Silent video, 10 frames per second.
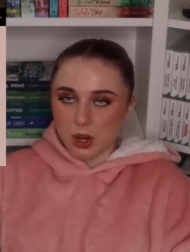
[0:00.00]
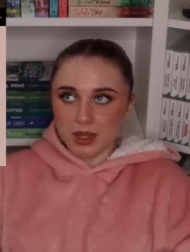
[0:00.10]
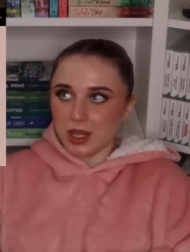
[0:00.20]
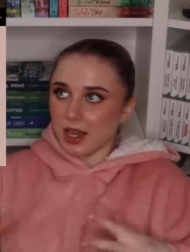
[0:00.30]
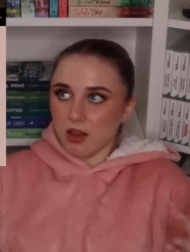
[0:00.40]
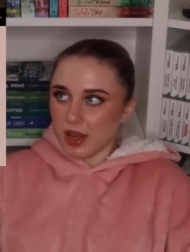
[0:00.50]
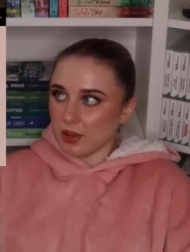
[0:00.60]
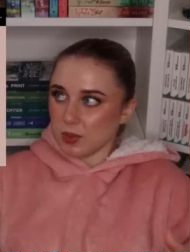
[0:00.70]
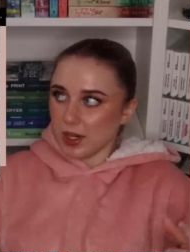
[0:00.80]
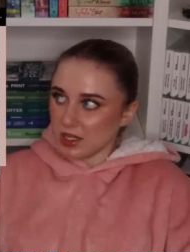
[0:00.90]
I mean, the lack of
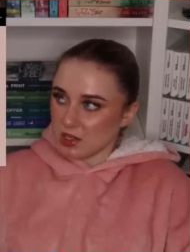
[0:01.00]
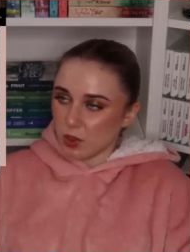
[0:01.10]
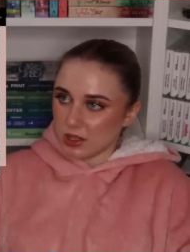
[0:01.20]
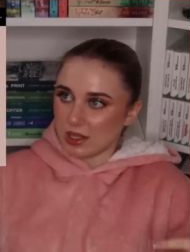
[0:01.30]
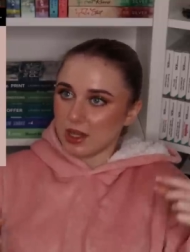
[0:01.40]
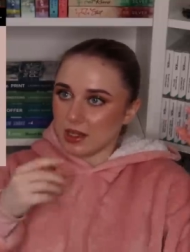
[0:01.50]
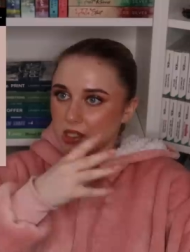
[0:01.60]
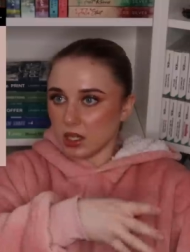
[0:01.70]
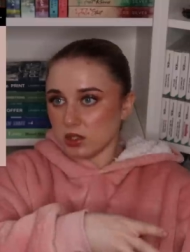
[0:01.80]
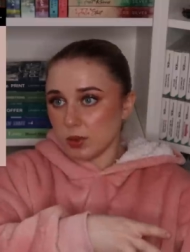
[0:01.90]
accountability as well is like the
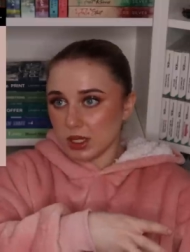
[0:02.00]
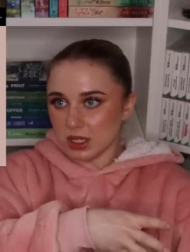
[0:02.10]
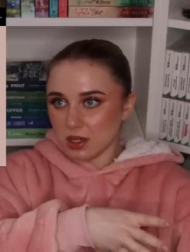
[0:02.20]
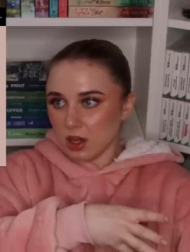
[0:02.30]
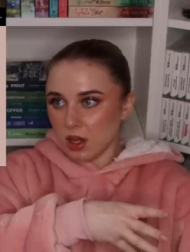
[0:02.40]
entitlement